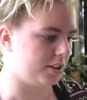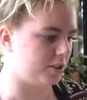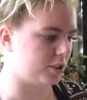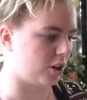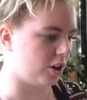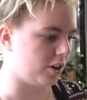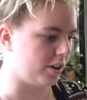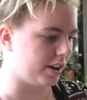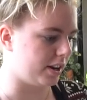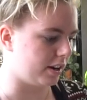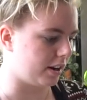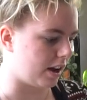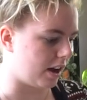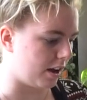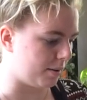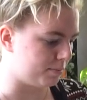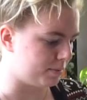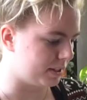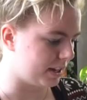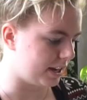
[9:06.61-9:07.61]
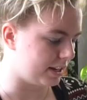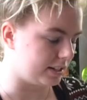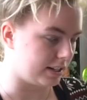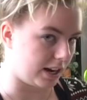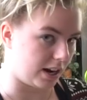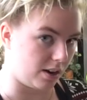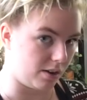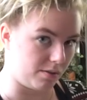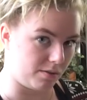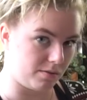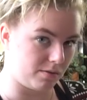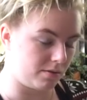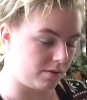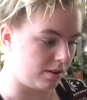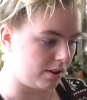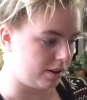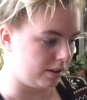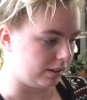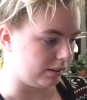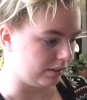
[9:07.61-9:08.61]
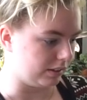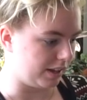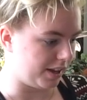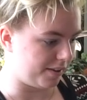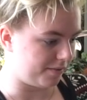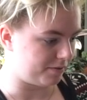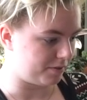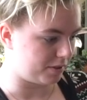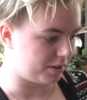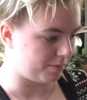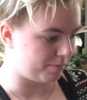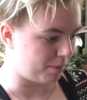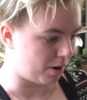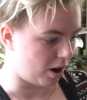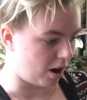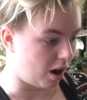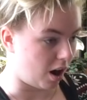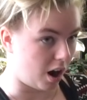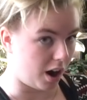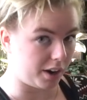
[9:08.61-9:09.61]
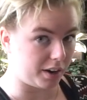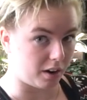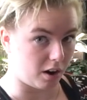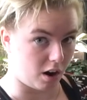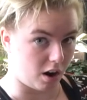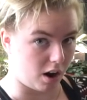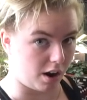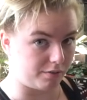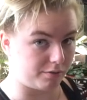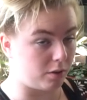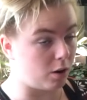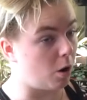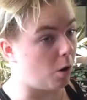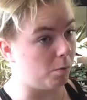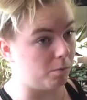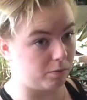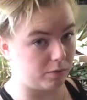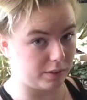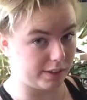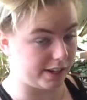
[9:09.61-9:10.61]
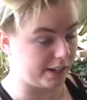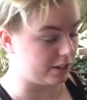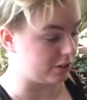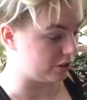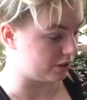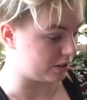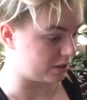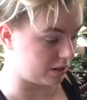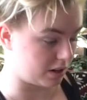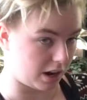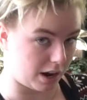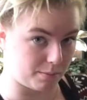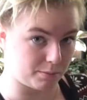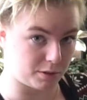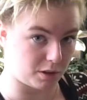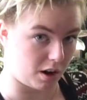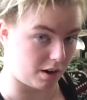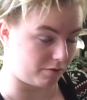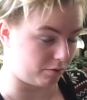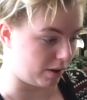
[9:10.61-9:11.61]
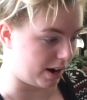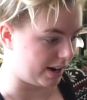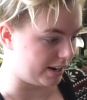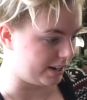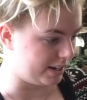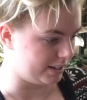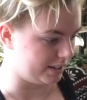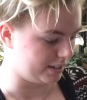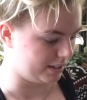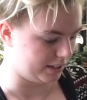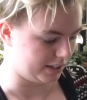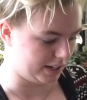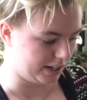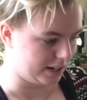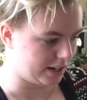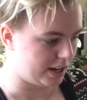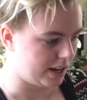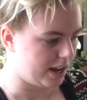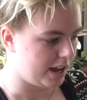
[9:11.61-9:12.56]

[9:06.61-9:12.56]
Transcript: Turn it upside down, lift the pot off, hopefully it just comes off right easily.